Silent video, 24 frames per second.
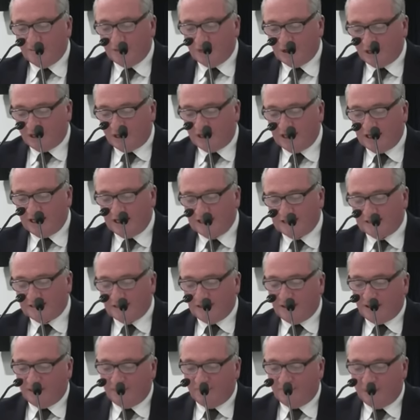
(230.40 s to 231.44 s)
Chinese
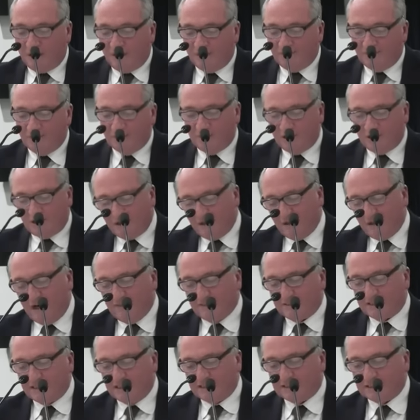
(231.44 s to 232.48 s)

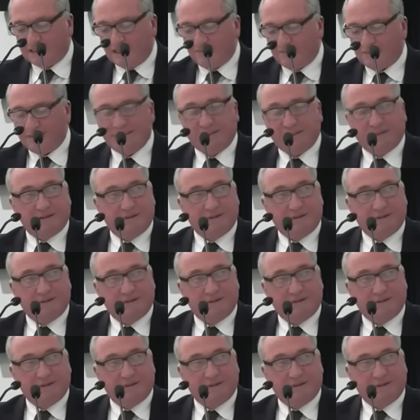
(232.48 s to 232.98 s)
overseas companies,